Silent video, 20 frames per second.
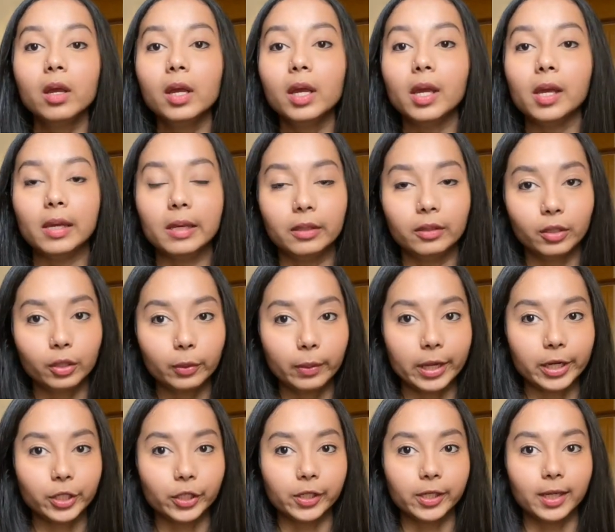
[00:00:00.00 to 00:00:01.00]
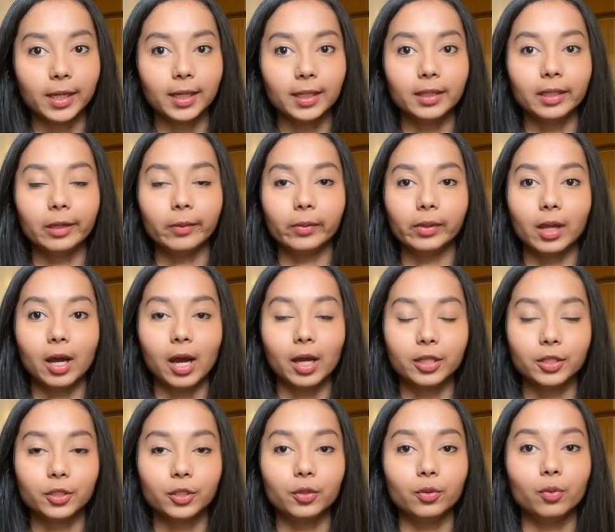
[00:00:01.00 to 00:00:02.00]
In the questionnaire, they will
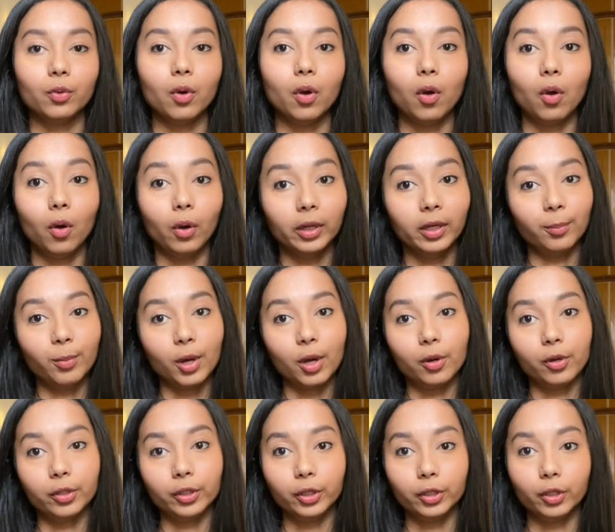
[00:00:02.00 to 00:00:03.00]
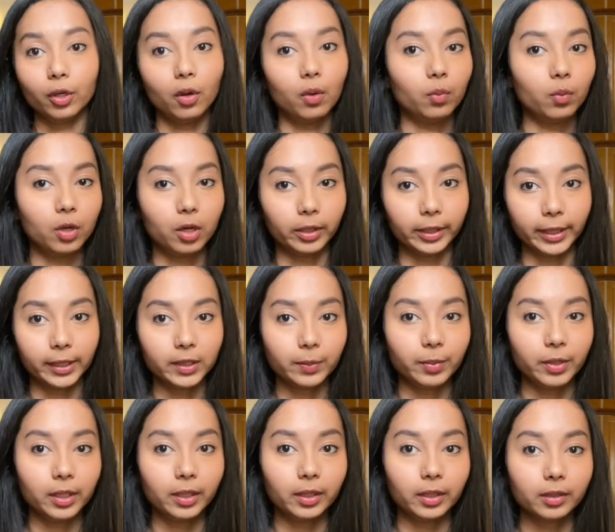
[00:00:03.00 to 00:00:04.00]
ask you all about your work
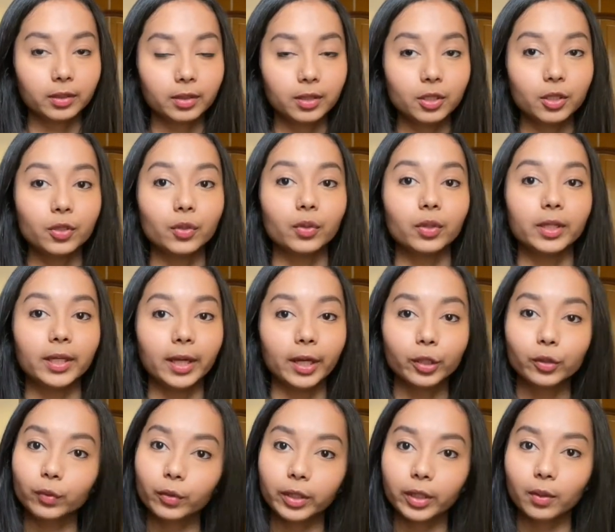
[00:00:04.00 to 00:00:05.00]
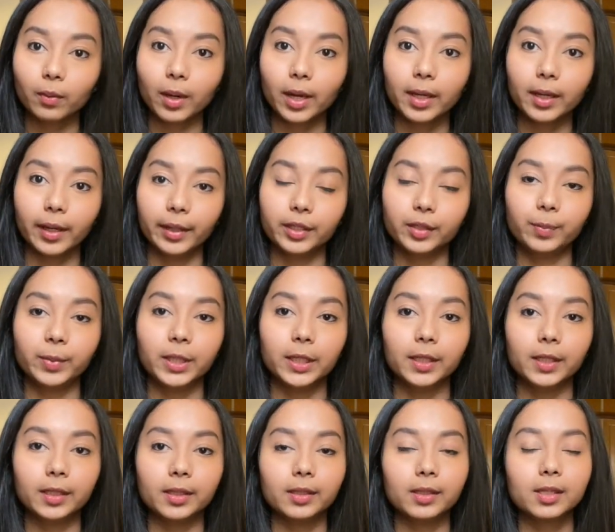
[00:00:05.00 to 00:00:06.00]
experience. So they do require
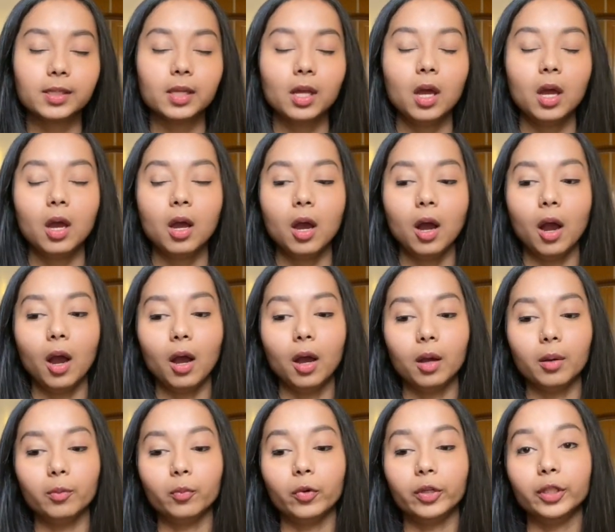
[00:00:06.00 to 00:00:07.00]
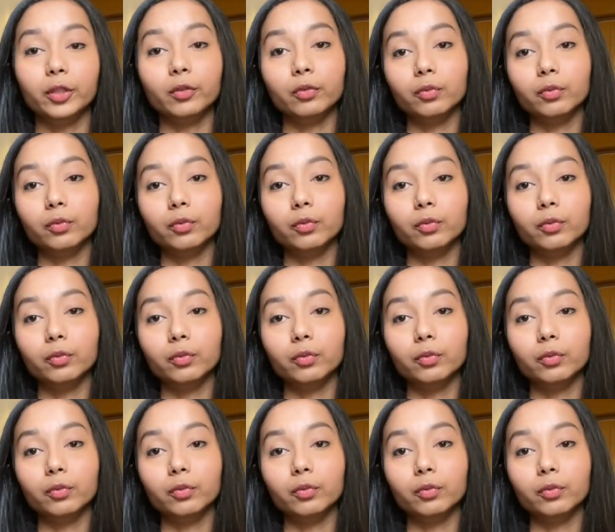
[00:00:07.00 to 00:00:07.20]
experience, whether you've